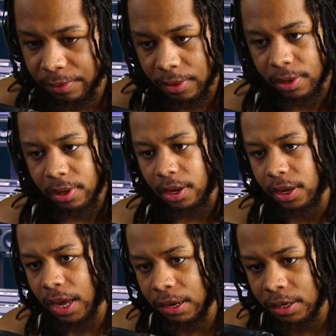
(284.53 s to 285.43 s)
And he
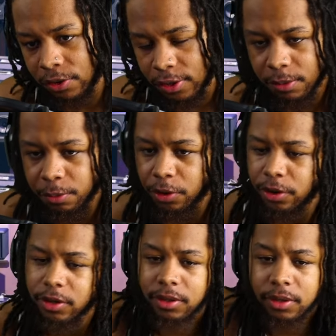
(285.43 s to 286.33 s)
came to talk smoke,
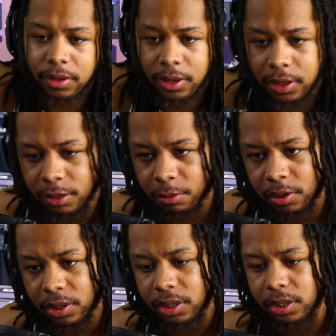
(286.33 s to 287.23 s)
and he smoked it.